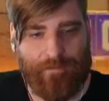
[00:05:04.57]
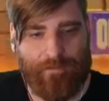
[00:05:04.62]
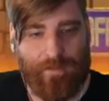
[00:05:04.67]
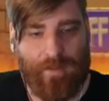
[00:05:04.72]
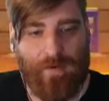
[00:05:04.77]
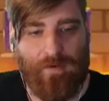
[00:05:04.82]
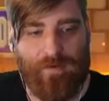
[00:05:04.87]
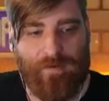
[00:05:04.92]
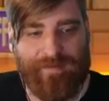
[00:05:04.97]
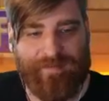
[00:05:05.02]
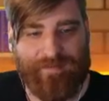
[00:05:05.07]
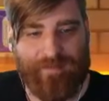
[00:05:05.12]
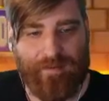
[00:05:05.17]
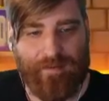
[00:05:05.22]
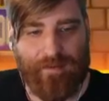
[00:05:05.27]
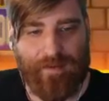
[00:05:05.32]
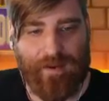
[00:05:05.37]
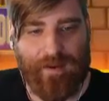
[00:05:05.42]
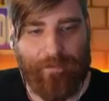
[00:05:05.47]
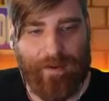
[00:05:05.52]
Oh, it's
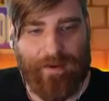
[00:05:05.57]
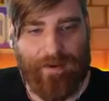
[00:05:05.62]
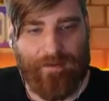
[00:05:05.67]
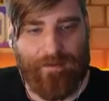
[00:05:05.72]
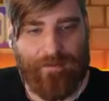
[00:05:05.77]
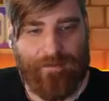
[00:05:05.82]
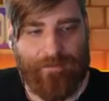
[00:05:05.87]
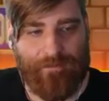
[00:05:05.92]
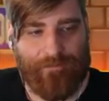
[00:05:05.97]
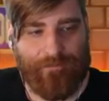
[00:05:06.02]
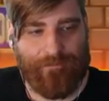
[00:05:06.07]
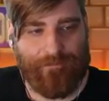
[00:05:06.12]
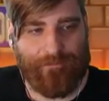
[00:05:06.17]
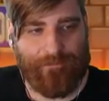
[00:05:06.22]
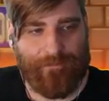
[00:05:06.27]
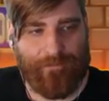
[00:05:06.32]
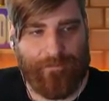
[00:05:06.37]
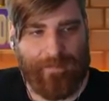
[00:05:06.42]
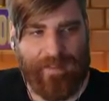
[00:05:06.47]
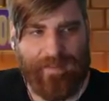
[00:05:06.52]
automatic,
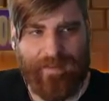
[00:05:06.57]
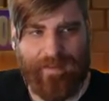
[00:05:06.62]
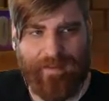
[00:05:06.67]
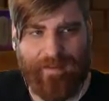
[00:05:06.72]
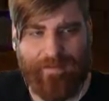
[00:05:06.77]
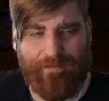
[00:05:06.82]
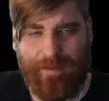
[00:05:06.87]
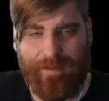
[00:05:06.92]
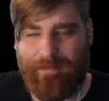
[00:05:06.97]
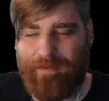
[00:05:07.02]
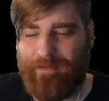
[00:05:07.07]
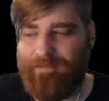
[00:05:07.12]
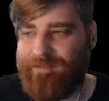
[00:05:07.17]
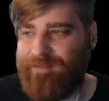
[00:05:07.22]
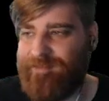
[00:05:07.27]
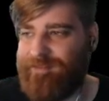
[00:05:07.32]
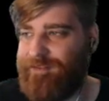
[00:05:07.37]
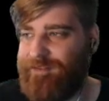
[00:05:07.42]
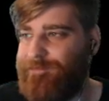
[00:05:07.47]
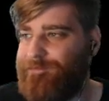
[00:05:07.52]
I think, maybe, we'll
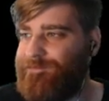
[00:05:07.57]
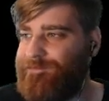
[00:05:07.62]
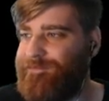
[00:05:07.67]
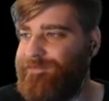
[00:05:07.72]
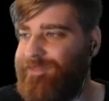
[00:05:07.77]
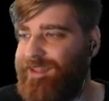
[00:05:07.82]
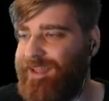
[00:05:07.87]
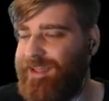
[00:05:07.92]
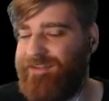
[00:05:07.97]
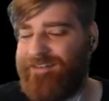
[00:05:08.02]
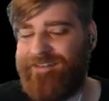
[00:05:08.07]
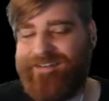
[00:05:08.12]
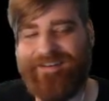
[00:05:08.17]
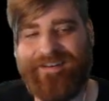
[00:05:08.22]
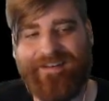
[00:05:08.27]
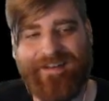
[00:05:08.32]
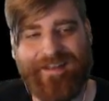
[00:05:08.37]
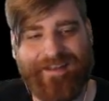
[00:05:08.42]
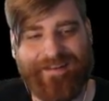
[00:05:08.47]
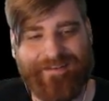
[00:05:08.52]
see. I did
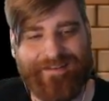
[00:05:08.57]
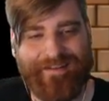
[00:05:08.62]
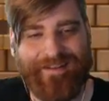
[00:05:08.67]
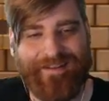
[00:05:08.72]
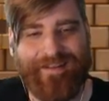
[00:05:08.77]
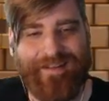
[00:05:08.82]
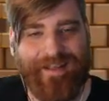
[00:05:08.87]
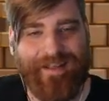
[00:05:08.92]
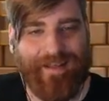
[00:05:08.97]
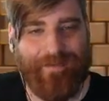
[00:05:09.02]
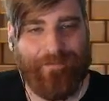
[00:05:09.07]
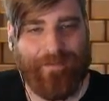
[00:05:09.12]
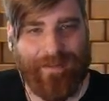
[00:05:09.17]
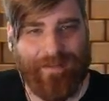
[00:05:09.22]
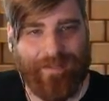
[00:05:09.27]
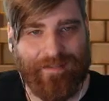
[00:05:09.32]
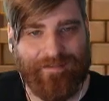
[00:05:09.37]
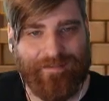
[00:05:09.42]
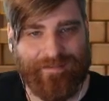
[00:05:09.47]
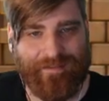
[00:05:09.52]
not pay
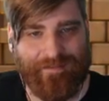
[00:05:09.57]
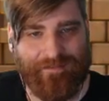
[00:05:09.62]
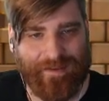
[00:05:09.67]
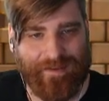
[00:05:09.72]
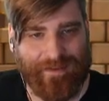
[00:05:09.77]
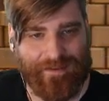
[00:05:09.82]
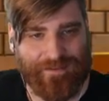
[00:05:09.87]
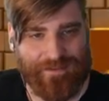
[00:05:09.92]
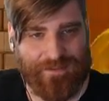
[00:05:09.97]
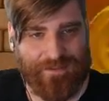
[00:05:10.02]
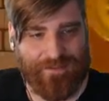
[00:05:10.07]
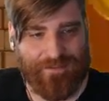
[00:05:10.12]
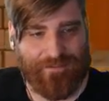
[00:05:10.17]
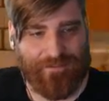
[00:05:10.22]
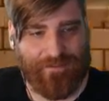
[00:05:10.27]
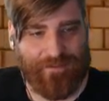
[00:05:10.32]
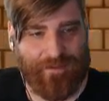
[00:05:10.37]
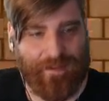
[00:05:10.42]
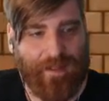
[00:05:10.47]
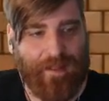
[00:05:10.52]
close enough attention.
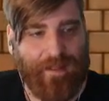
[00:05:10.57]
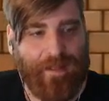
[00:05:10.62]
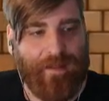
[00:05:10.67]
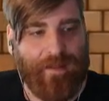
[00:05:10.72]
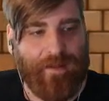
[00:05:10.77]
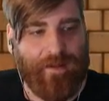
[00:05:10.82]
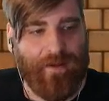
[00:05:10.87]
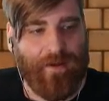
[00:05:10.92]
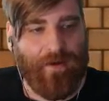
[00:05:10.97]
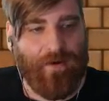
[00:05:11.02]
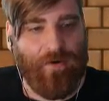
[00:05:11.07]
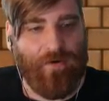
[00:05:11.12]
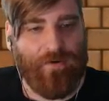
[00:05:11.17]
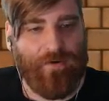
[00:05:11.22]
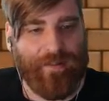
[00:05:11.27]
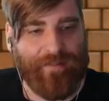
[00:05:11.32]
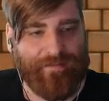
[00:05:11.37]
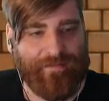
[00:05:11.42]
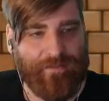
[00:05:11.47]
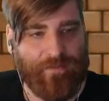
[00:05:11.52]
Oh,
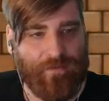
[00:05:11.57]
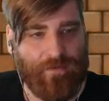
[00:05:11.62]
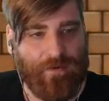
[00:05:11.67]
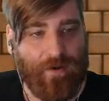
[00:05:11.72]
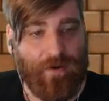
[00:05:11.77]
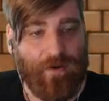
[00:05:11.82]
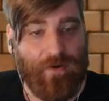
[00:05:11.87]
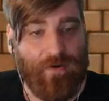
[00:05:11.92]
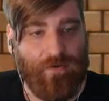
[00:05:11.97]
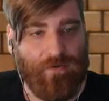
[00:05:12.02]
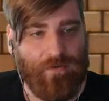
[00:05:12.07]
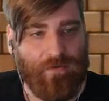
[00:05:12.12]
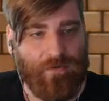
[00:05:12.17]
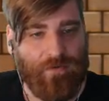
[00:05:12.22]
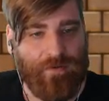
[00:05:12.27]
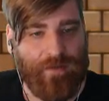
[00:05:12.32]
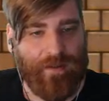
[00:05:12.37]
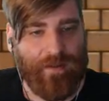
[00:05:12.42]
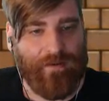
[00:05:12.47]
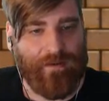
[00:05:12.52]
okay, so, oh,
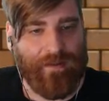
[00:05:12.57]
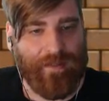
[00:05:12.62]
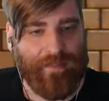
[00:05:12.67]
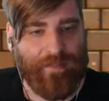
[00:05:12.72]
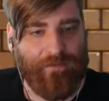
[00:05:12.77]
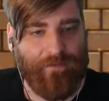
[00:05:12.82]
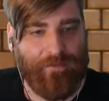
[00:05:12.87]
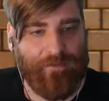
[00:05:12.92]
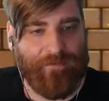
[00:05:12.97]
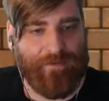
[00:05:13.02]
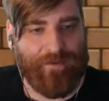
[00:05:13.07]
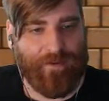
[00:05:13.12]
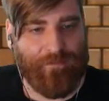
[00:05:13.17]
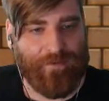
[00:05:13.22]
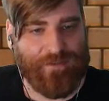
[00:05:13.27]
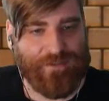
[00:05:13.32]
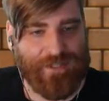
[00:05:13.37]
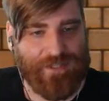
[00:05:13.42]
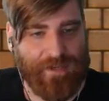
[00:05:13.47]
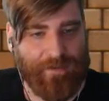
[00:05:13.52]
okay, I think every time we
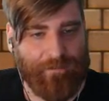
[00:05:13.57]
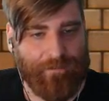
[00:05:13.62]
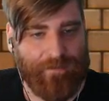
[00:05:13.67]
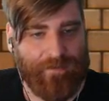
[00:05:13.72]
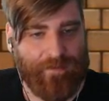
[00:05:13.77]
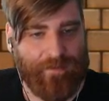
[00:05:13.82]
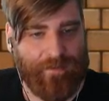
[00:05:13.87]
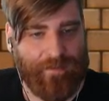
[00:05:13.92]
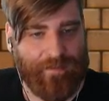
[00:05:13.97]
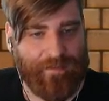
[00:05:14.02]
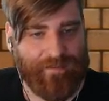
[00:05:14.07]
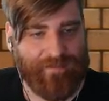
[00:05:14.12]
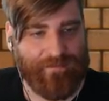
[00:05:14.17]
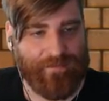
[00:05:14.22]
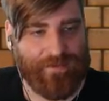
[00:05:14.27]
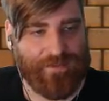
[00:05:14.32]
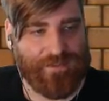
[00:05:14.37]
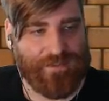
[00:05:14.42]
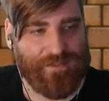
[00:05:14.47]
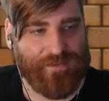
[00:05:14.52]
jump, the
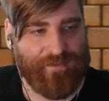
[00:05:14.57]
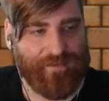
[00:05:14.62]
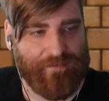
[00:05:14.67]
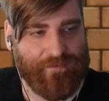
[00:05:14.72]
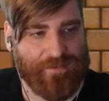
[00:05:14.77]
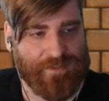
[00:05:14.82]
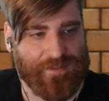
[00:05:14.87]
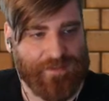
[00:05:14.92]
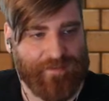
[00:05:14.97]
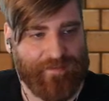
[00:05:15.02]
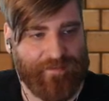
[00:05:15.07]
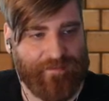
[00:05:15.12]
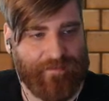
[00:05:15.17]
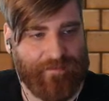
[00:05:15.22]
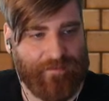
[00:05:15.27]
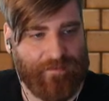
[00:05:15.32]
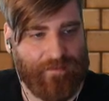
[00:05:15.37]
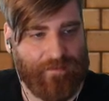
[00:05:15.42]
switch switches.